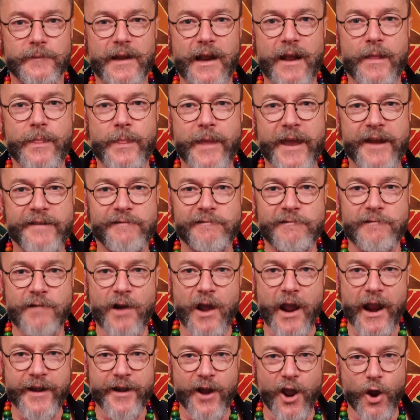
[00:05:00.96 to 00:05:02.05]
And then
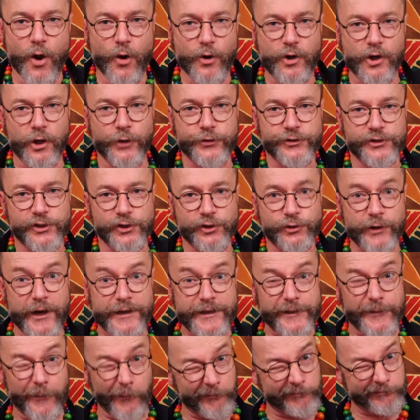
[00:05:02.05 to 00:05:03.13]
Rhino
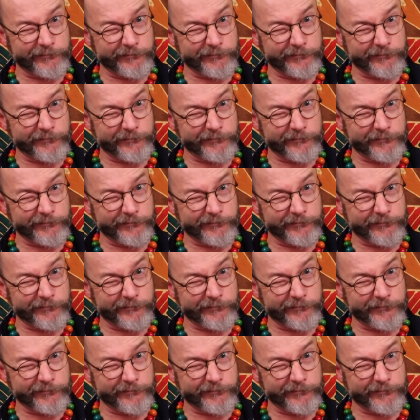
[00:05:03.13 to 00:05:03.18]
concentrated.